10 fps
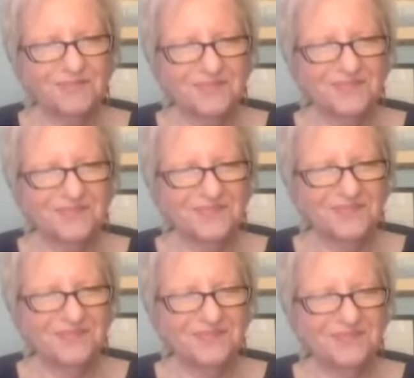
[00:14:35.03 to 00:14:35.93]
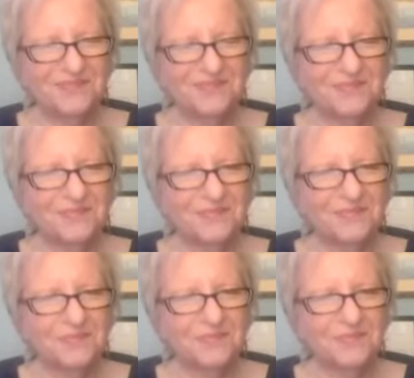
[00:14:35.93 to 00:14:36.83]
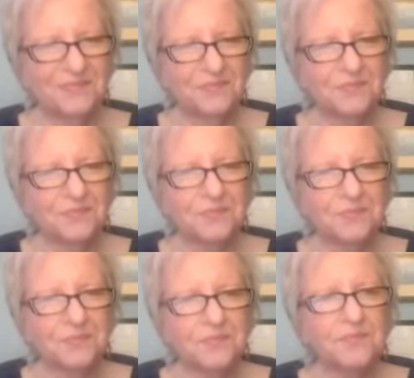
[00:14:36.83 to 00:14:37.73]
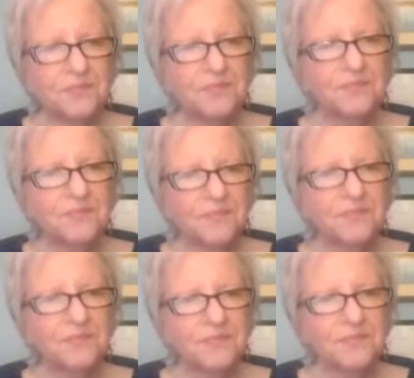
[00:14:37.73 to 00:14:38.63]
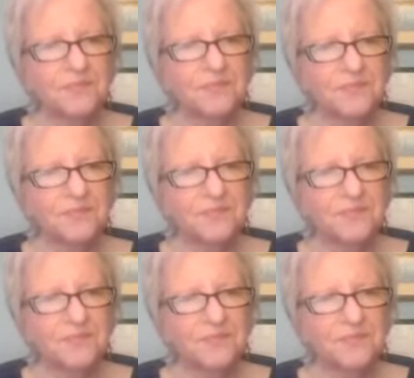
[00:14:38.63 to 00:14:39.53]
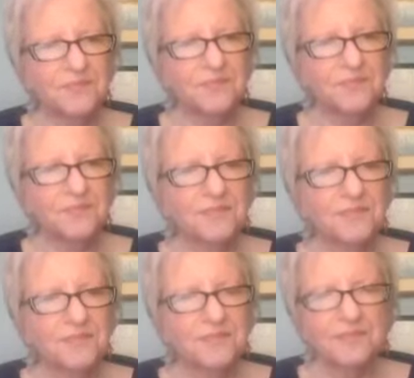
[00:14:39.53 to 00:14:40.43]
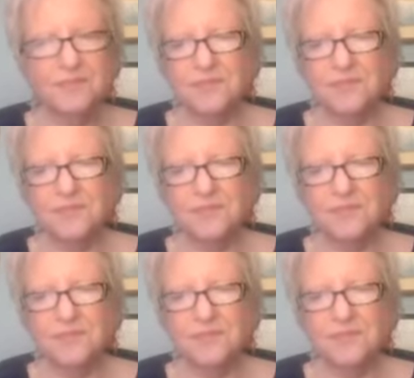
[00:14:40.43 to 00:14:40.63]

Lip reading: The person shown says nothing.